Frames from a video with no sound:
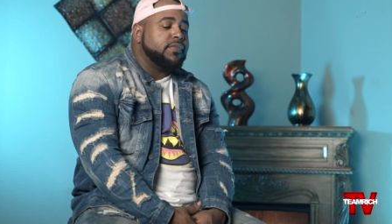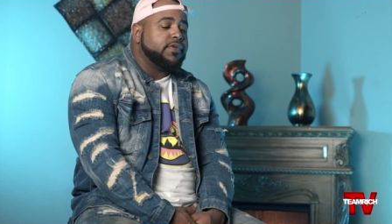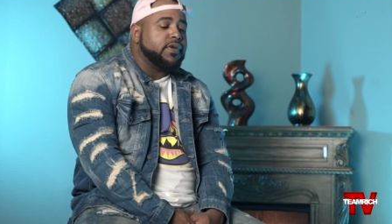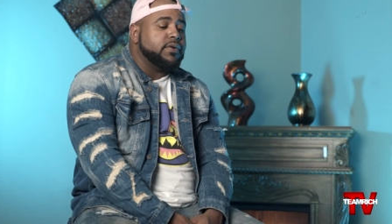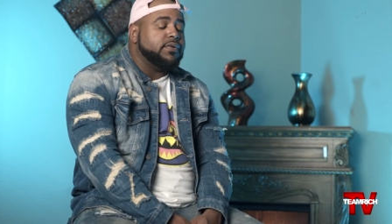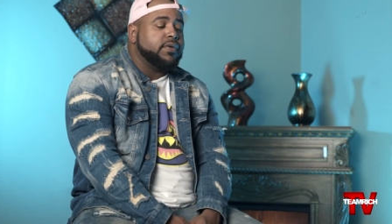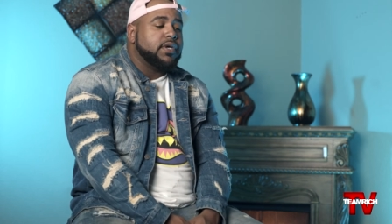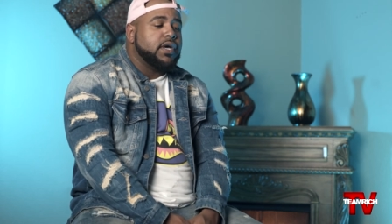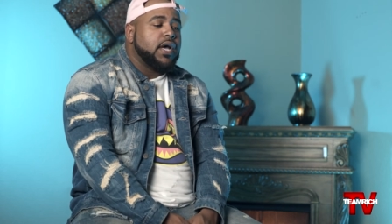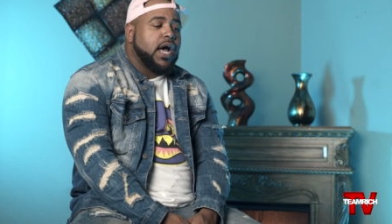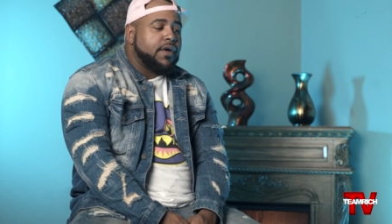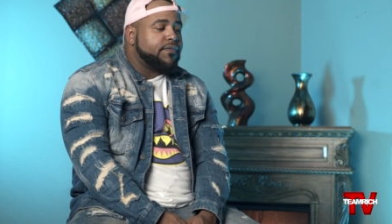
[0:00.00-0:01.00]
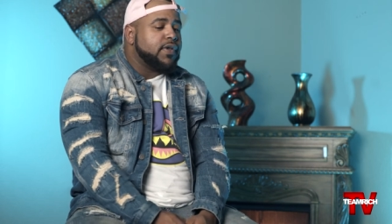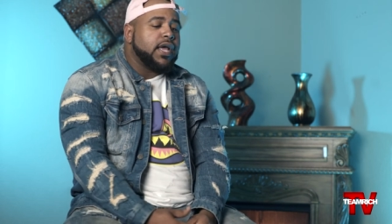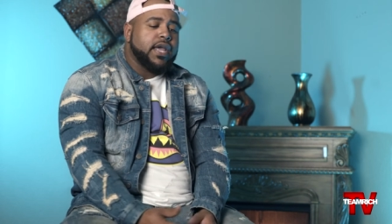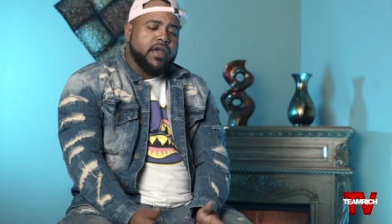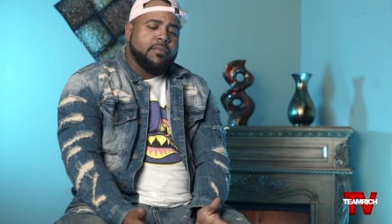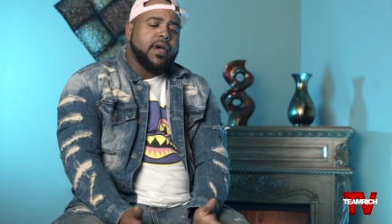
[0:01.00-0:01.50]
So I feel
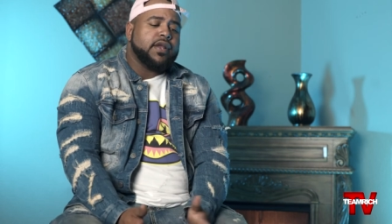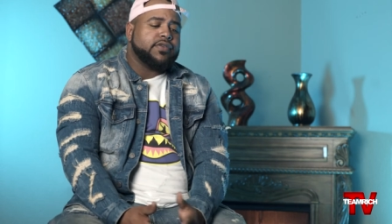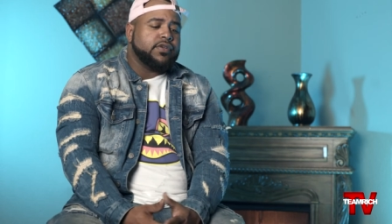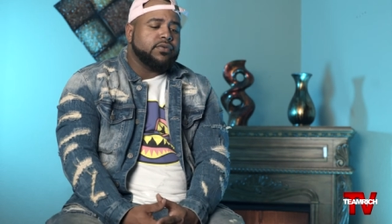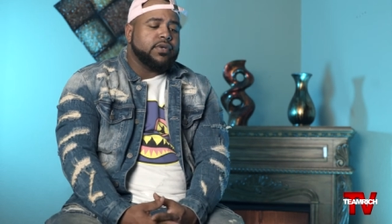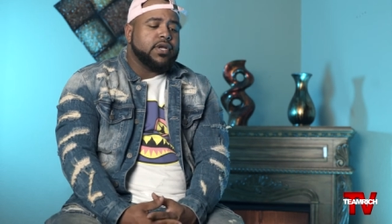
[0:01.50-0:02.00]
like everybody should do